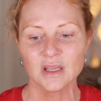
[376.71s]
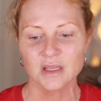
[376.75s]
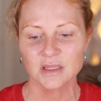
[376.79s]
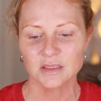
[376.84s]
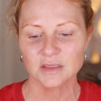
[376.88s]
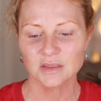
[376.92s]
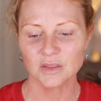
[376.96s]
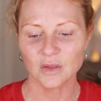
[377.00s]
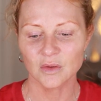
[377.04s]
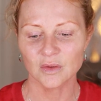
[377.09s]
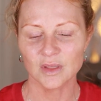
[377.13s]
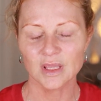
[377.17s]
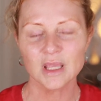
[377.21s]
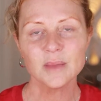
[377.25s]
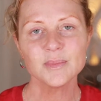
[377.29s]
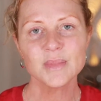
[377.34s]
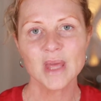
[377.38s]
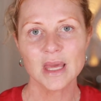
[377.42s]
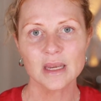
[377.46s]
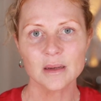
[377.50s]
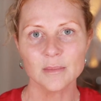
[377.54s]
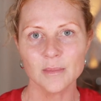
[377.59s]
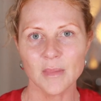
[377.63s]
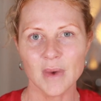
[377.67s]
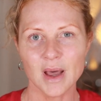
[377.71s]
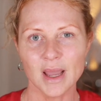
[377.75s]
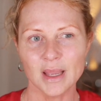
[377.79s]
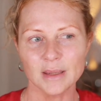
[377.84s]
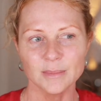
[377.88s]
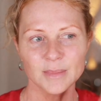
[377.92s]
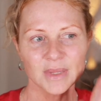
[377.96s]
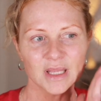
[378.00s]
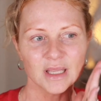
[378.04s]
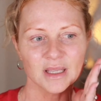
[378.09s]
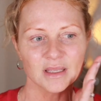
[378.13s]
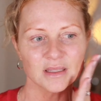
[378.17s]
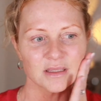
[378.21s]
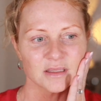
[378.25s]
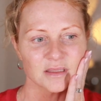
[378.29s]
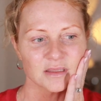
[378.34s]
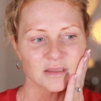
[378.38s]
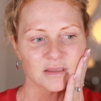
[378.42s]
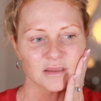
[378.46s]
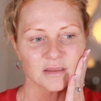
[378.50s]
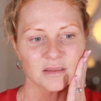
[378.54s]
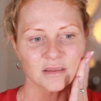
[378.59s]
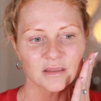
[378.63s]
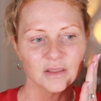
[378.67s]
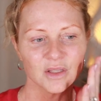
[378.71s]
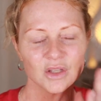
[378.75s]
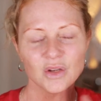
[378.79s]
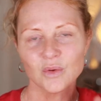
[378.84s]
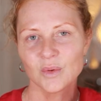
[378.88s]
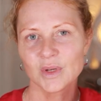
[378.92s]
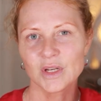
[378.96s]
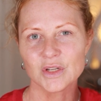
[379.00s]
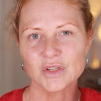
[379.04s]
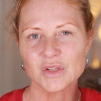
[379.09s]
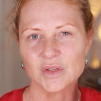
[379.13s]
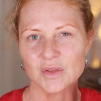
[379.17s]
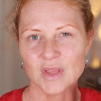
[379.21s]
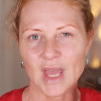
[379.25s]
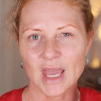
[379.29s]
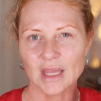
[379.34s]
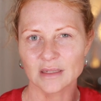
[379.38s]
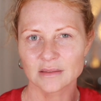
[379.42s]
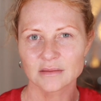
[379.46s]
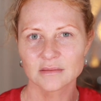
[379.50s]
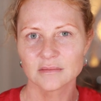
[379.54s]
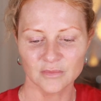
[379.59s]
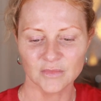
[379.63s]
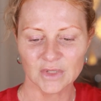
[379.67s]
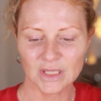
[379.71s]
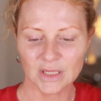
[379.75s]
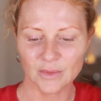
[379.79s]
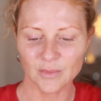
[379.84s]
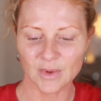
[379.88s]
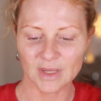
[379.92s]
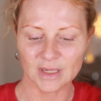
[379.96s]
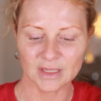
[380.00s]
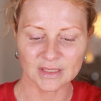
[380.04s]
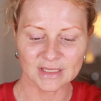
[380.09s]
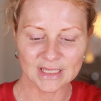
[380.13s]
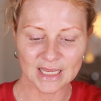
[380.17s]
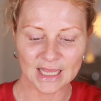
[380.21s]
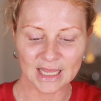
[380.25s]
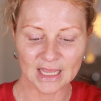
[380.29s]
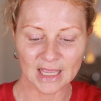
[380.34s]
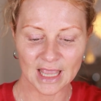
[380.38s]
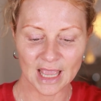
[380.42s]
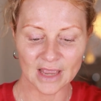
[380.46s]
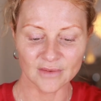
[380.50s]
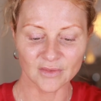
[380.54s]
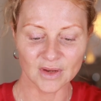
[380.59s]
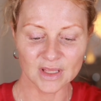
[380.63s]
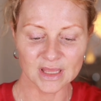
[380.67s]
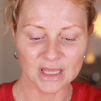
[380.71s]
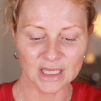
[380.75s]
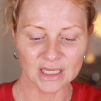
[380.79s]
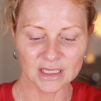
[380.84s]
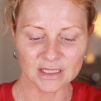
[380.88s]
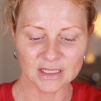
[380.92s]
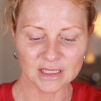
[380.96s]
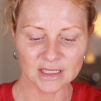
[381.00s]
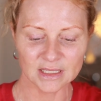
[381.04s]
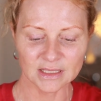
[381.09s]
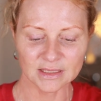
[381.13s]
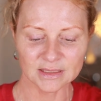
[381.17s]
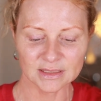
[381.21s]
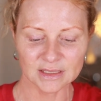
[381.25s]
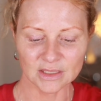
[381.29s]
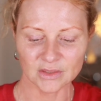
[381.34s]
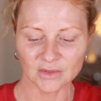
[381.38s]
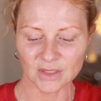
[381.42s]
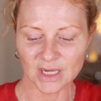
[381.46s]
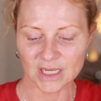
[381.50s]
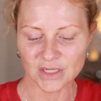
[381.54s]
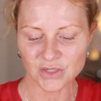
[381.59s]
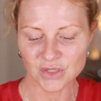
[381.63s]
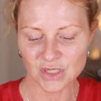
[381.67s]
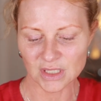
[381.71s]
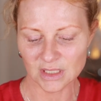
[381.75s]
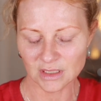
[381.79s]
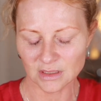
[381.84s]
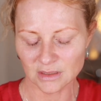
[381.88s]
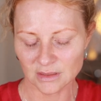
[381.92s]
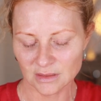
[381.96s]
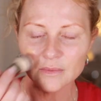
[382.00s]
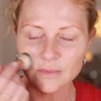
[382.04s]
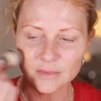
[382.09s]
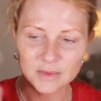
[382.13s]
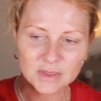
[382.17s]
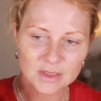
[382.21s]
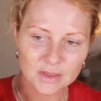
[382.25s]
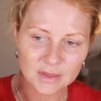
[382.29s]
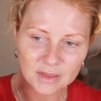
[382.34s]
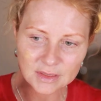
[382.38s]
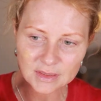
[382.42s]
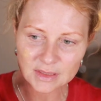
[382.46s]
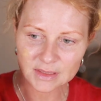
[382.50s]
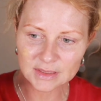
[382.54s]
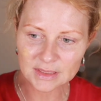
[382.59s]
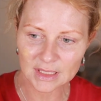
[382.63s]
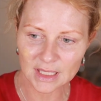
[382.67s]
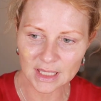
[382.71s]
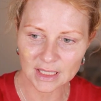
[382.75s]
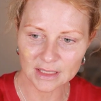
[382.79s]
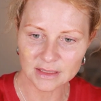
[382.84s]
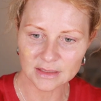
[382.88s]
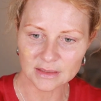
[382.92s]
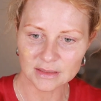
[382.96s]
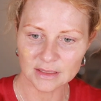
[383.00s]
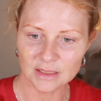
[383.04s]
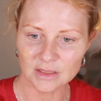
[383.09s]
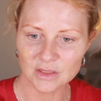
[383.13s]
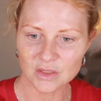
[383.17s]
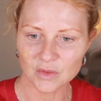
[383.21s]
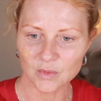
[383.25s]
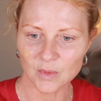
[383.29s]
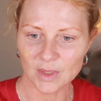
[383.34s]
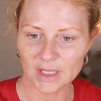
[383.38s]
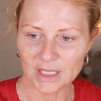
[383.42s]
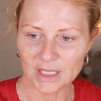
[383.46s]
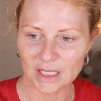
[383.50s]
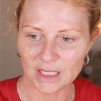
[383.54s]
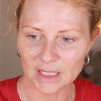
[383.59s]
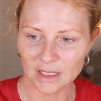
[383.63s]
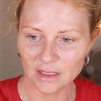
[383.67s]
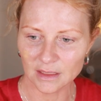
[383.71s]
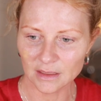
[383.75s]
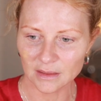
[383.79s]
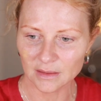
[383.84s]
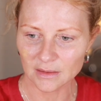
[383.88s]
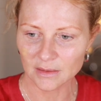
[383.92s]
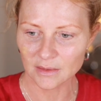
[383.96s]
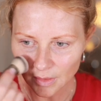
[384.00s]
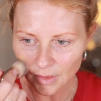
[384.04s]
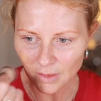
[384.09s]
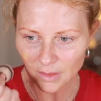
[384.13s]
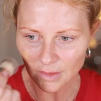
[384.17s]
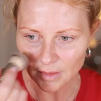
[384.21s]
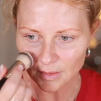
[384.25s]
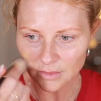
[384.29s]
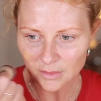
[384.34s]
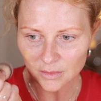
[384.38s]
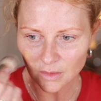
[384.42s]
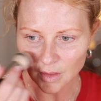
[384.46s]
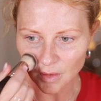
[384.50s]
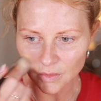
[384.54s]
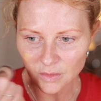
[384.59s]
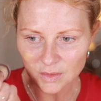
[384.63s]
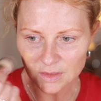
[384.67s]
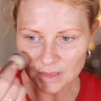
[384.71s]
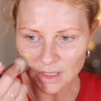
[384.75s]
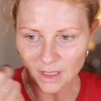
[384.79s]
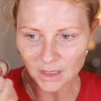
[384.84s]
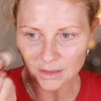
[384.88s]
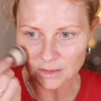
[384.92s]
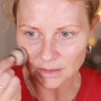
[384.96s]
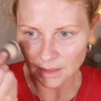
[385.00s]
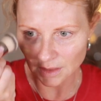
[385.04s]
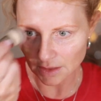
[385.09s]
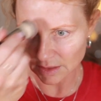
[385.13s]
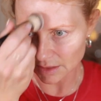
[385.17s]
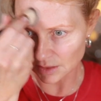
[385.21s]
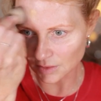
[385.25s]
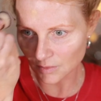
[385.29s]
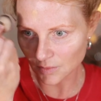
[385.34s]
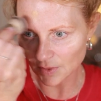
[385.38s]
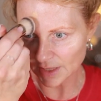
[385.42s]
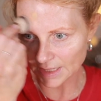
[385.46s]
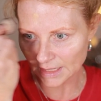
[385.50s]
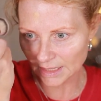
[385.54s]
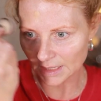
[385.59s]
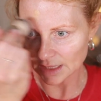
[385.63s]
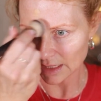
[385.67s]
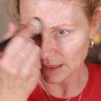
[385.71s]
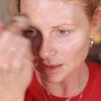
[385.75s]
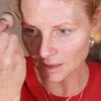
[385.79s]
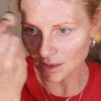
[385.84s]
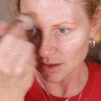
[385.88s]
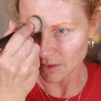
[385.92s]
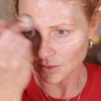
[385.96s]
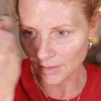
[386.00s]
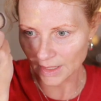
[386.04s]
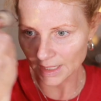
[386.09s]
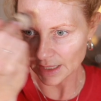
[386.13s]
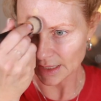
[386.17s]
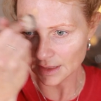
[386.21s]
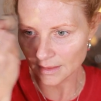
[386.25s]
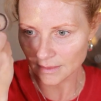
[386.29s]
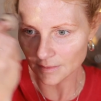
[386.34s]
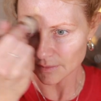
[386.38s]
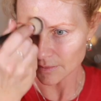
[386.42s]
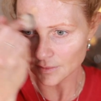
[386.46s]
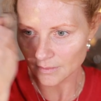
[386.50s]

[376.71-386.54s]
So keep that in mind because you don't want to do that. You really want to take everything into consideration. So this is the NC20. It goes on looking quite yellow, eh?